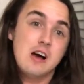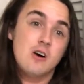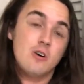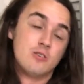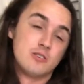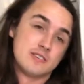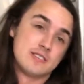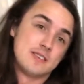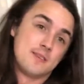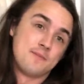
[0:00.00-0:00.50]

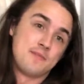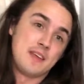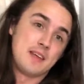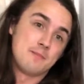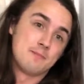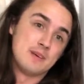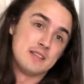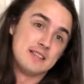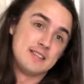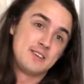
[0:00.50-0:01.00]
or something,
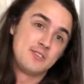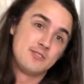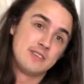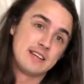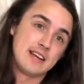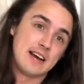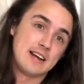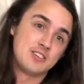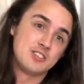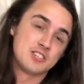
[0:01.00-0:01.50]
but literally
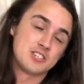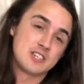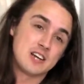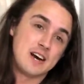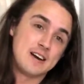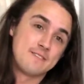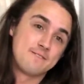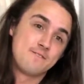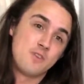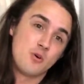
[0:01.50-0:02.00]
I just
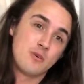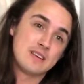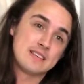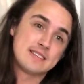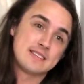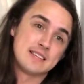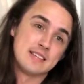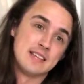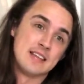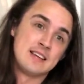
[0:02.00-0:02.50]
unfocus
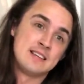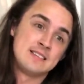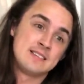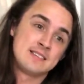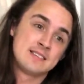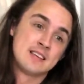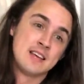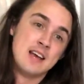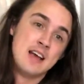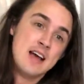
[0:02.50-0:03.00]
the
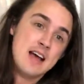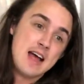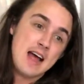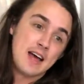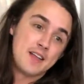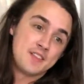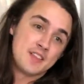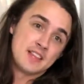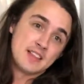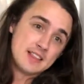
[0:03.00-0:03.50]
lens
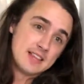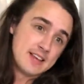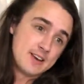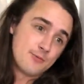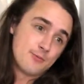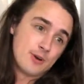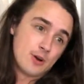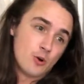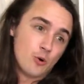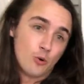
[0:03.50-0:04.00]
and then let it
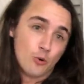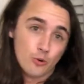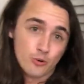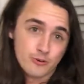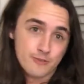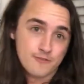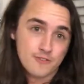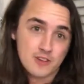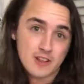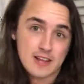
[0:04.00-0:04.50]
record
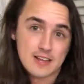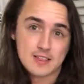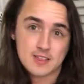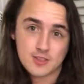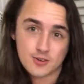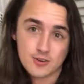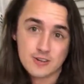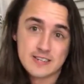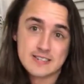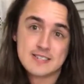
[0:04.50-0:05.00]
for like
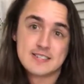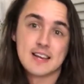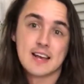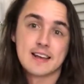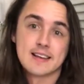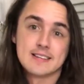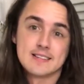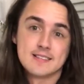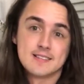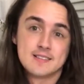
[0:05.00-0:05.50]
30
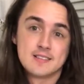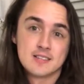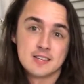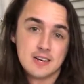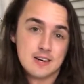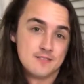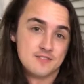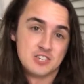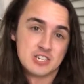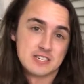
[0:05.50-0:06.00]
seconds
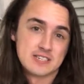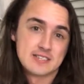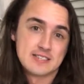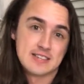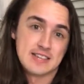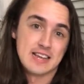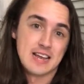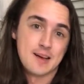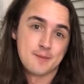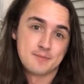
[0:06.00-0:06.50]
of just
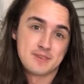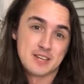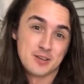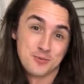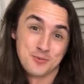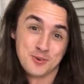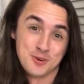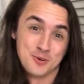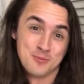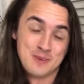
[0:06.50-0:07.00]
the empty
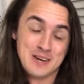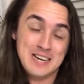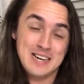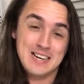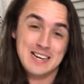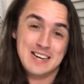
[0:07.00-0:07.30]
room.